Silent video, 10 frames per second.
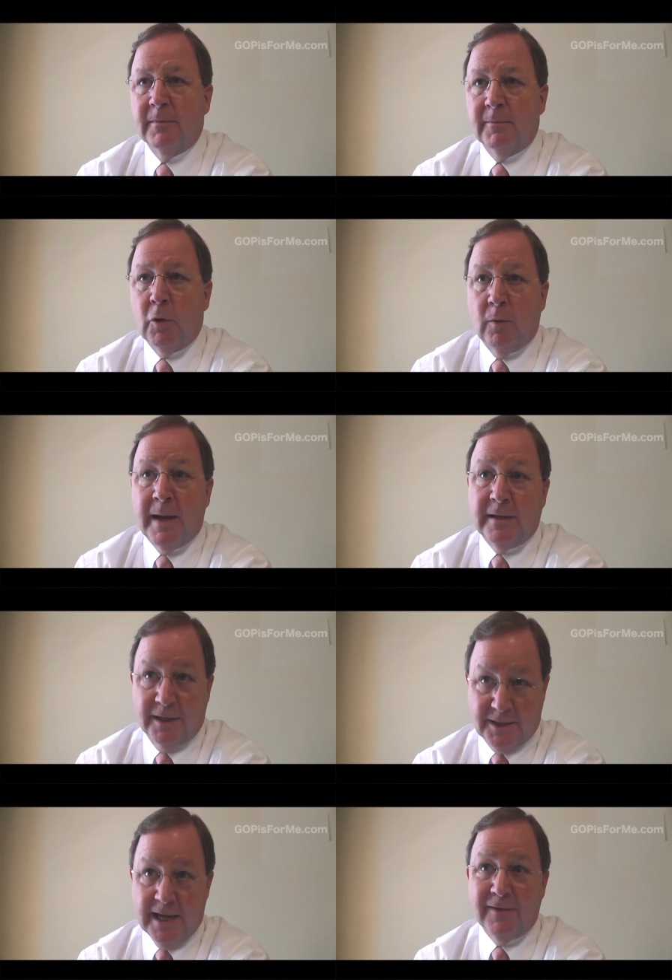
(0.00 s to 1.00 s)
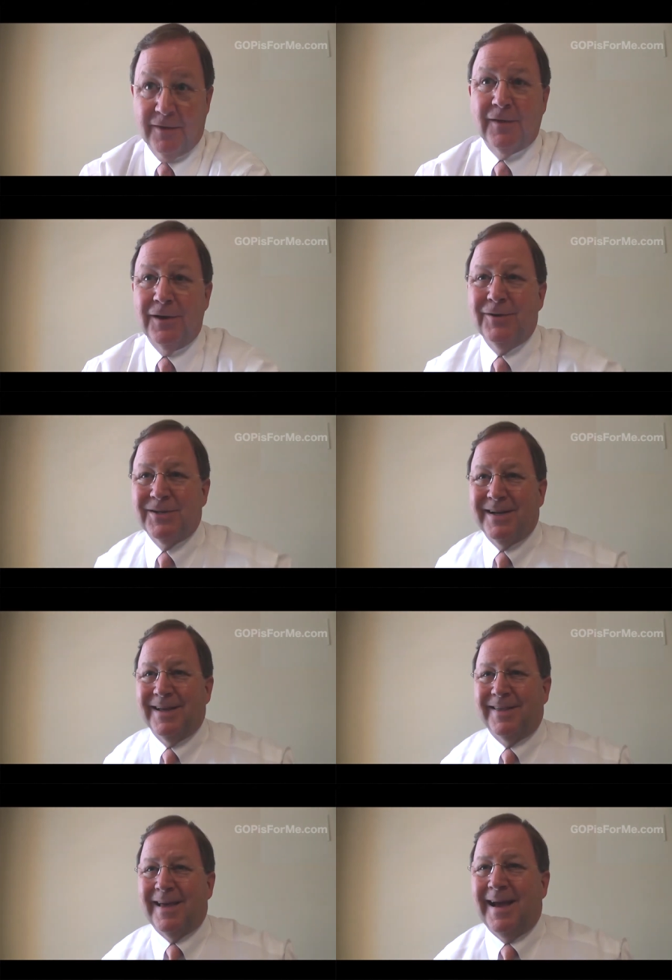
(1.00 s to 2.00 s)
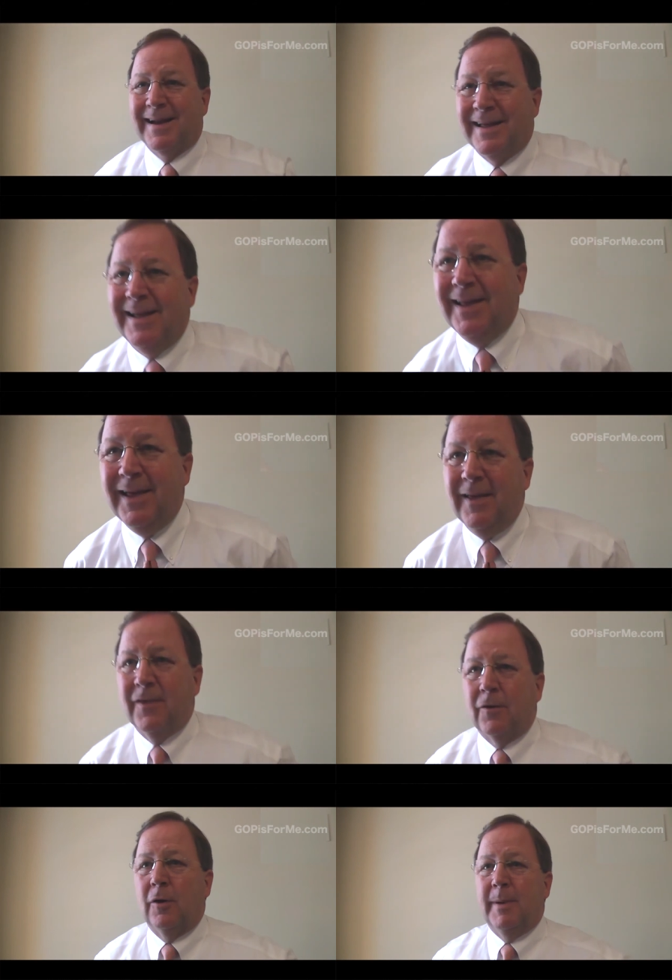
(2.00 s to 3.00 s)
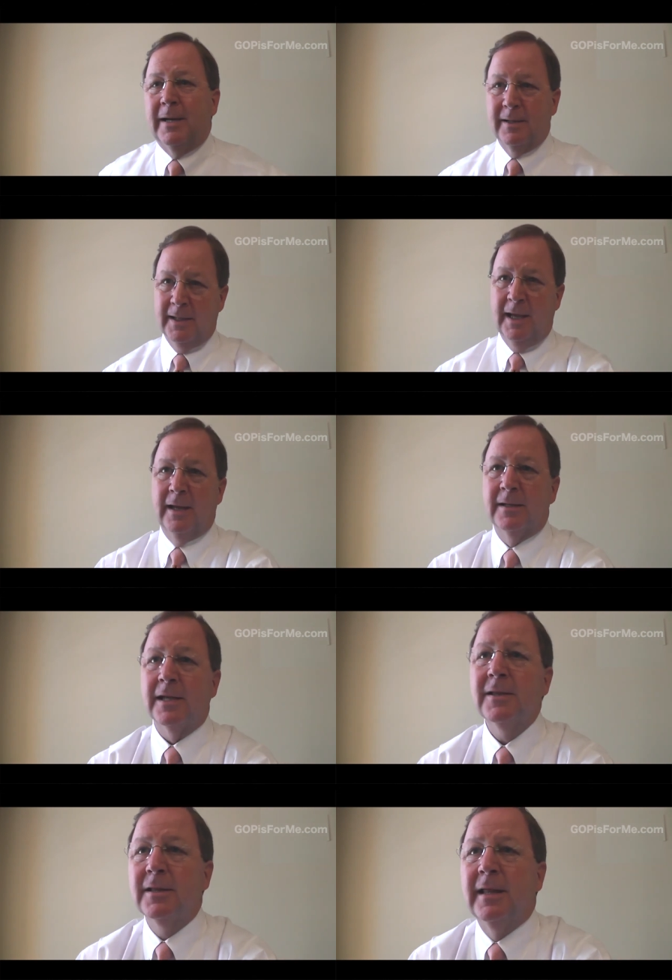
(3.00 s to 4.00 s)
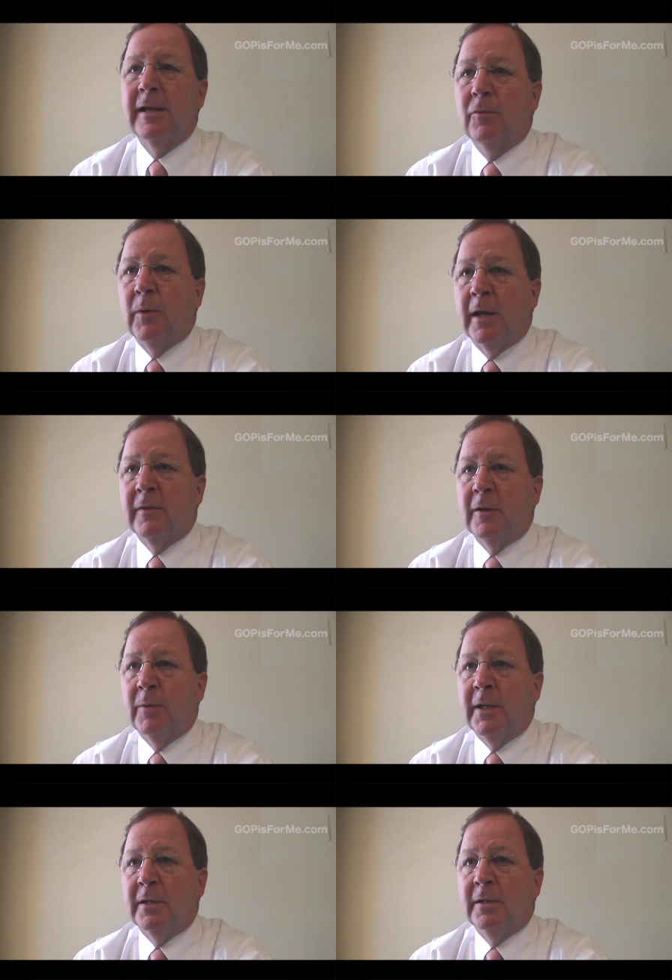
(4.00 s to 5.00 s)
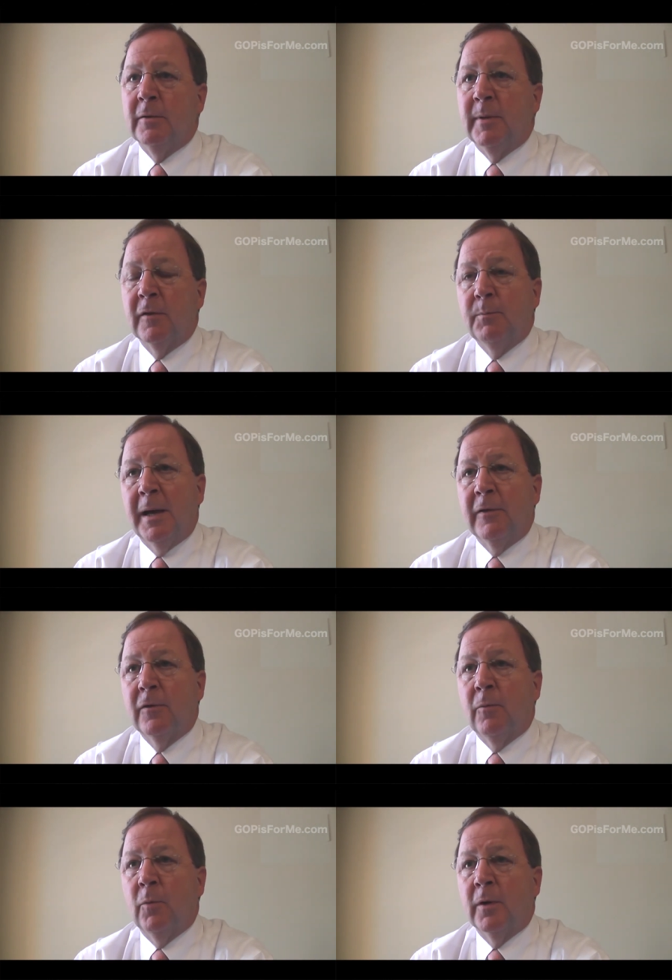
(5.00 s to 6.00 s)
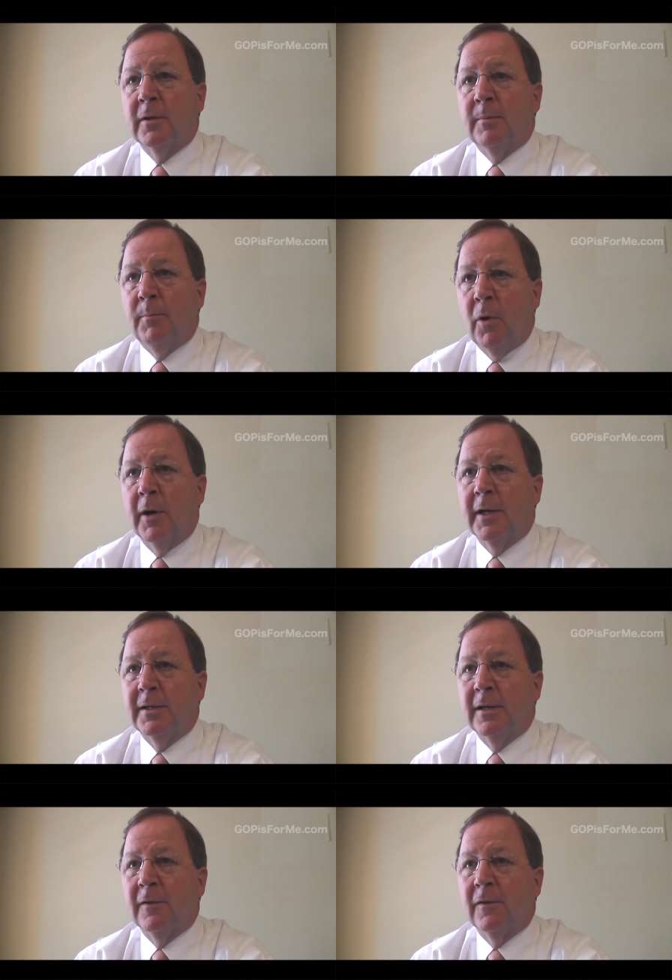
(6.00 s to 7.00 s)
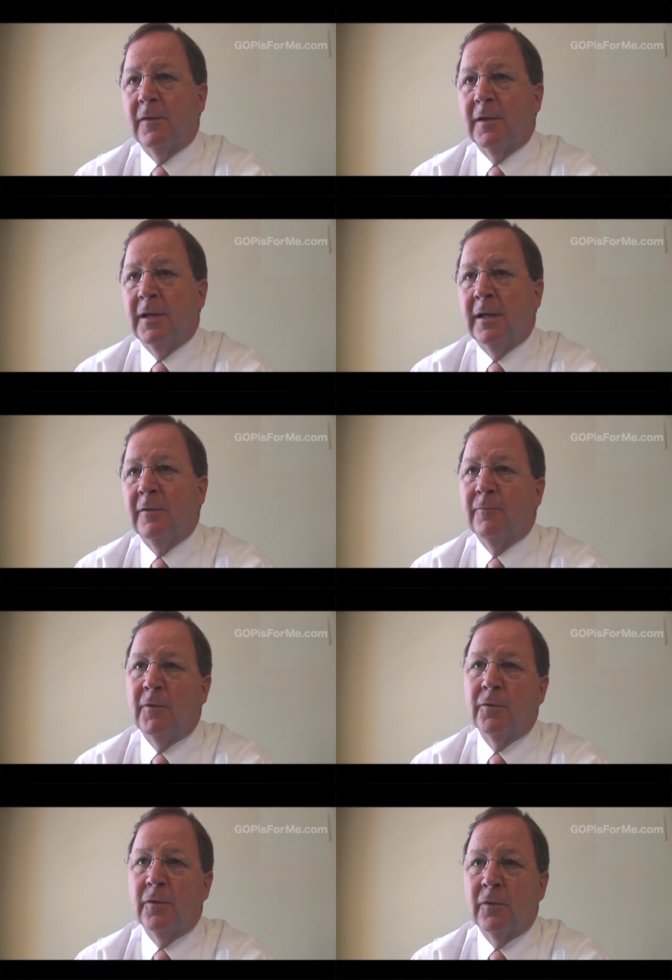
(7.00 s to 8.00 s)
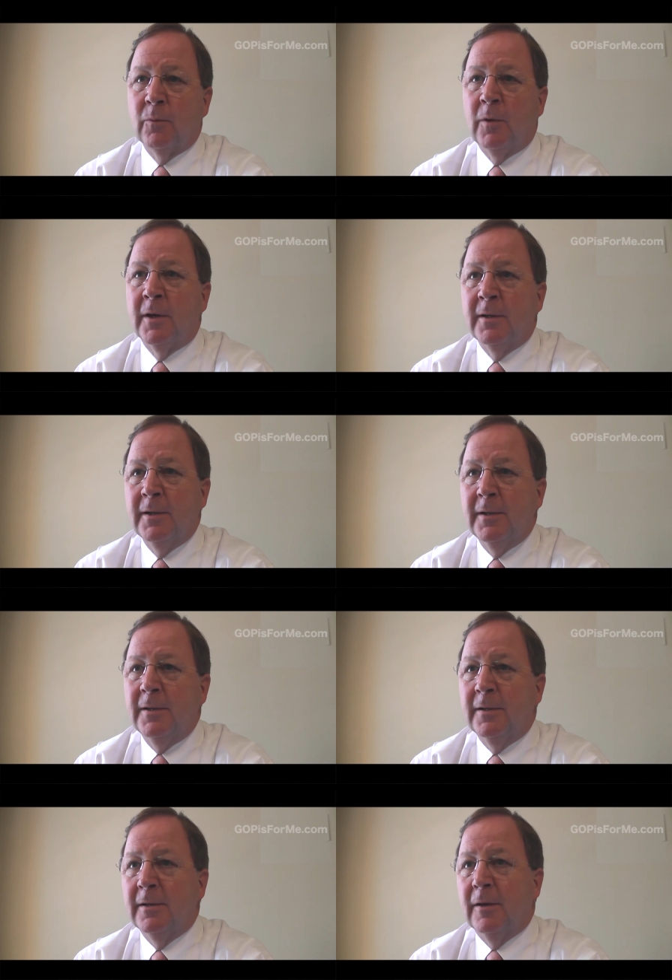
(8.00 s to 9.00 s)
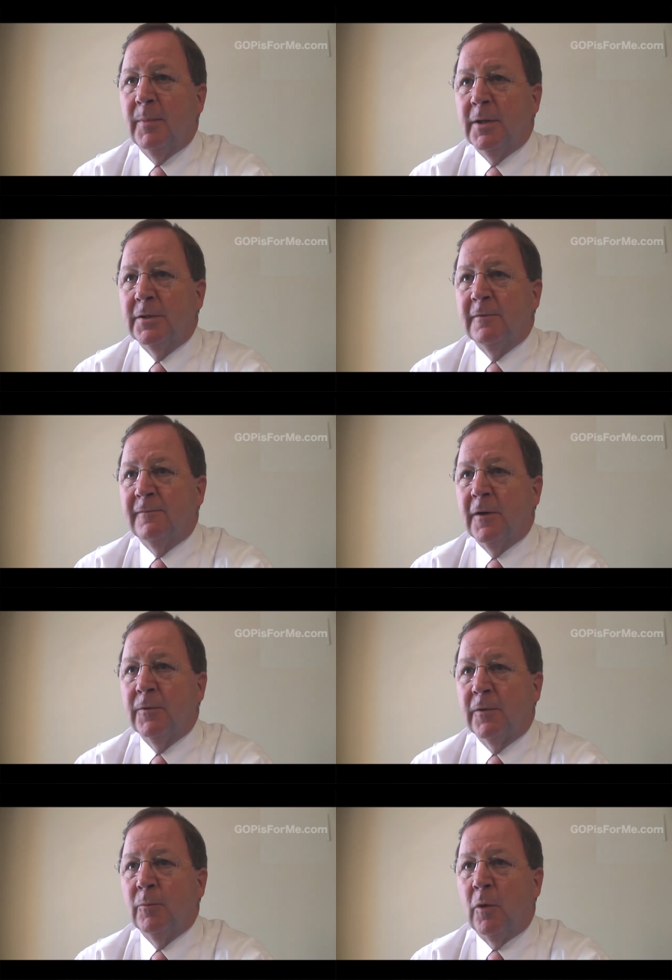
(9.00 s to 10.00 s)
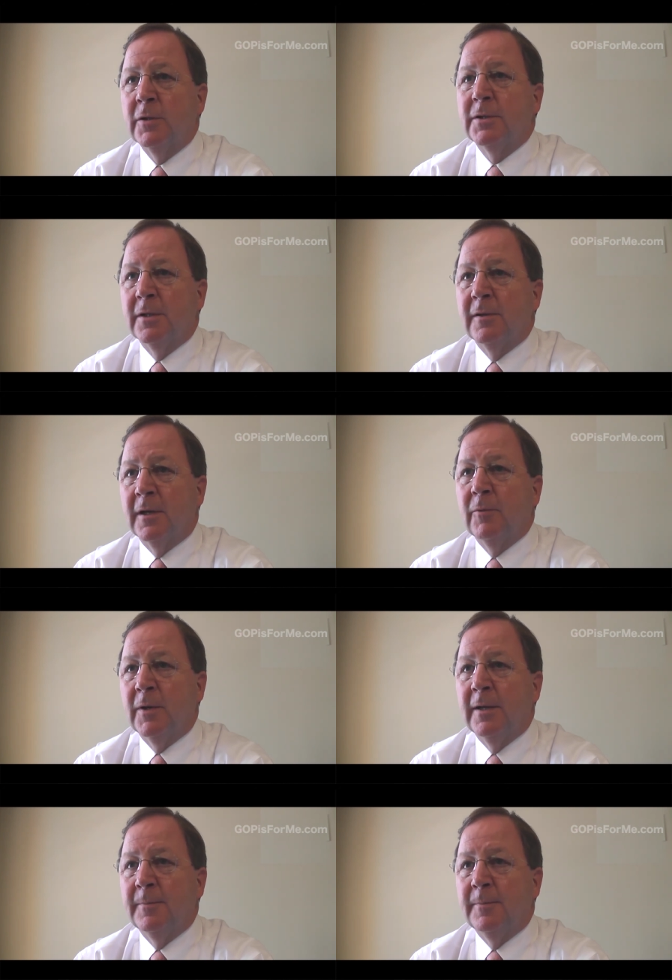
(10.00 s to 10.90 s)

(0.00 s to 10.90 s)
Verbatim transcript: Texas going back solution. to the Texas Solution, right, exactly. Right. So go back to that. That's that's what I think we need to do. But it's based on what the market tells us it needs versus what a bunch of folks in Washington yeah, think, think we